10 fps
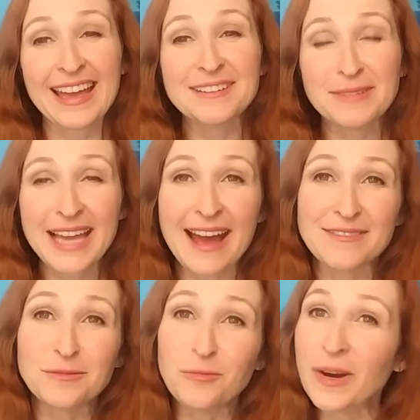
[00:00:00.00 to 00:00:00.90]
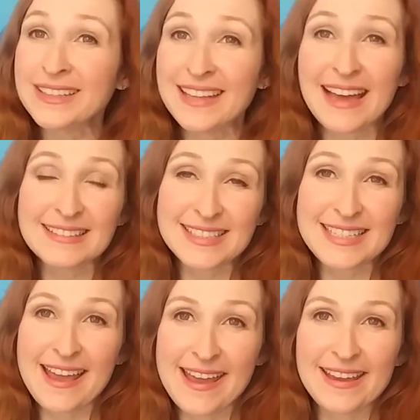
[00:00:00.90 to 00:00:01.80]
and we have one last
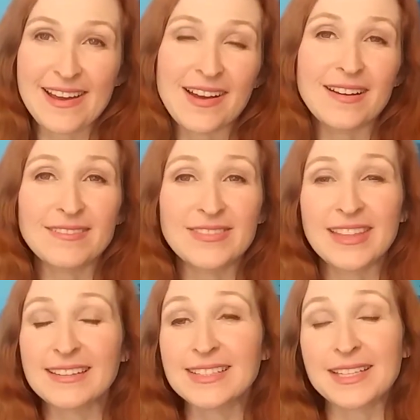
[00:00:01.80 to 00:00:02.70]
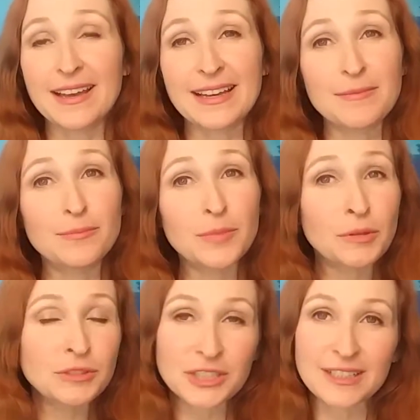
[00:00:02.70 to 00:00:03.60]
day of this
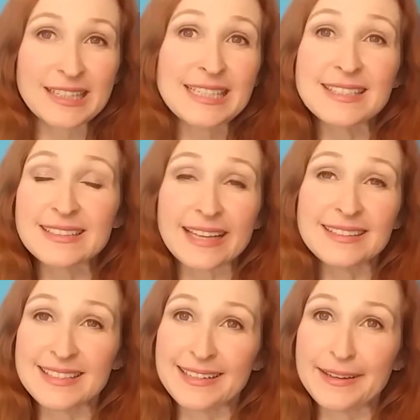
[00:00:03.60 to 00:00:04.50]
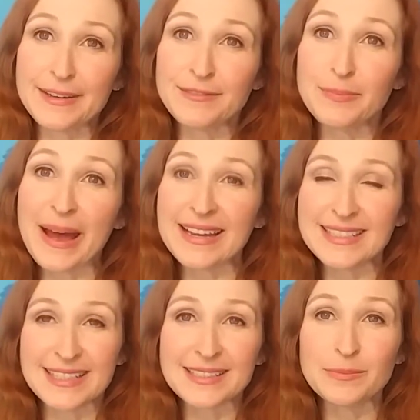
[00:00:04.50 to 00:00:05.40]
emotionally sensitive
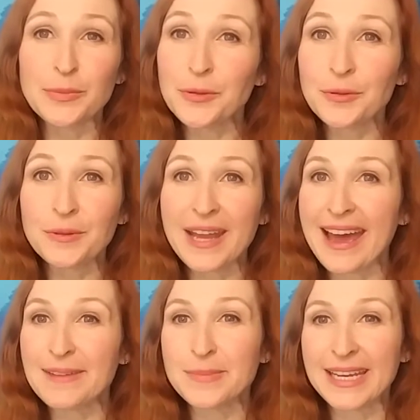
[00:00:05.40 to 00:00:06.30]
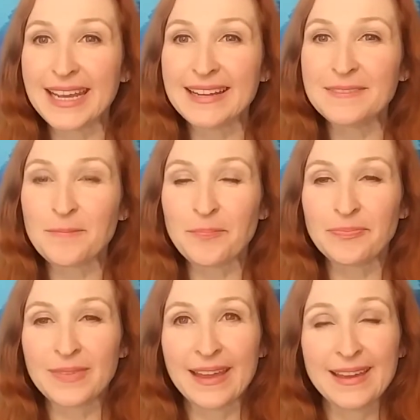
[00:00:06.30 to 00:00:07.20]
Pisces moon happening,
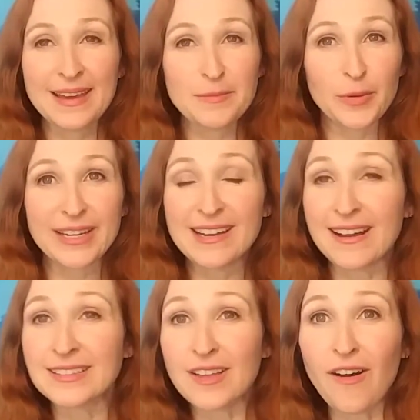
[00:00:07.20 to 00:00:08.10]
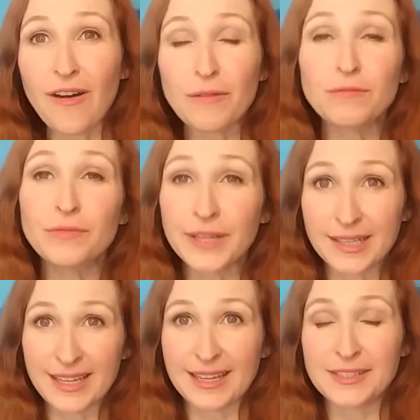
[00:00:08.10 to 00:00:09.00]
bringing us all
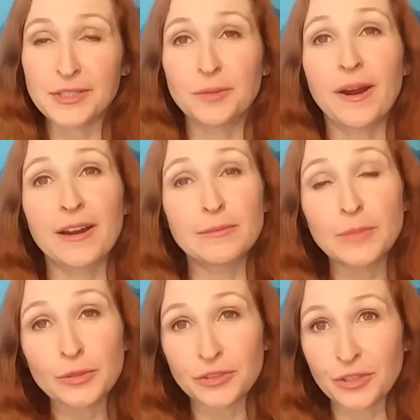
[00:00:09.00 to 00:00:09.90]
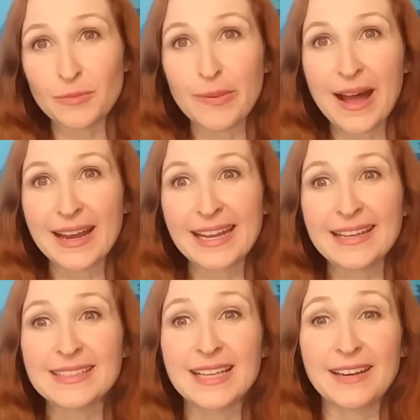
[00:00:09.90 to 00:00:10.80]
really into our emotional
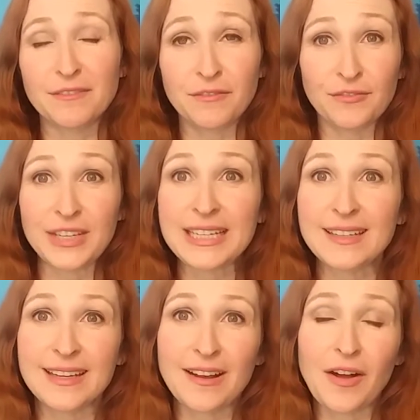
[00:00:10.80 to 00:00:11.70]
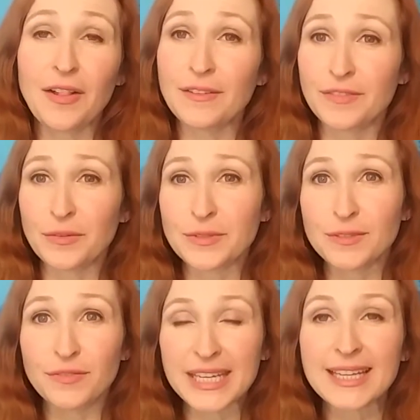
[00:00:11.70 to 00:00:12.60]
bodies and feeling all of those
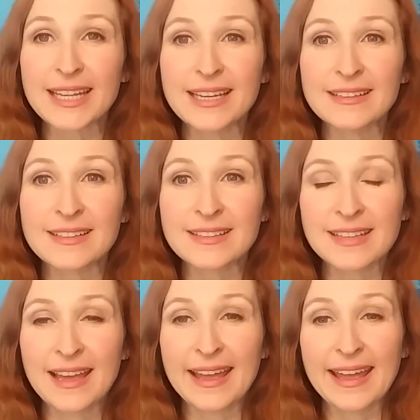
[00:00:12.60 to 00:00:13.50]
feelings